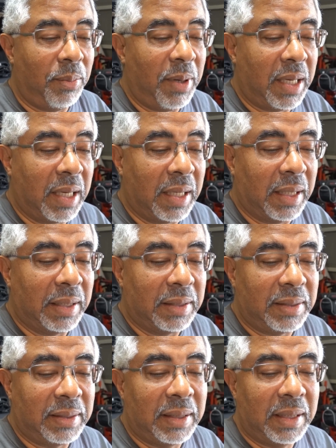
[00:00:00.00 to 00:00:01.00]

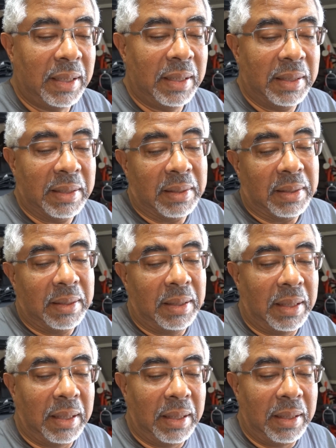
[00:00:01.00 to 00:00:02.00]
because
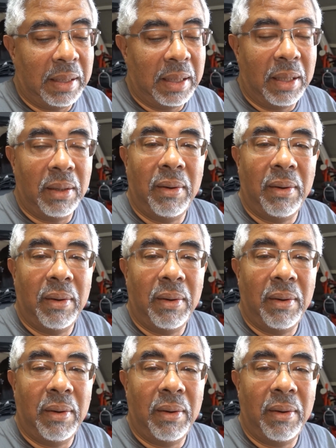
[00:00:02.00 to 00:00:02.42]
I need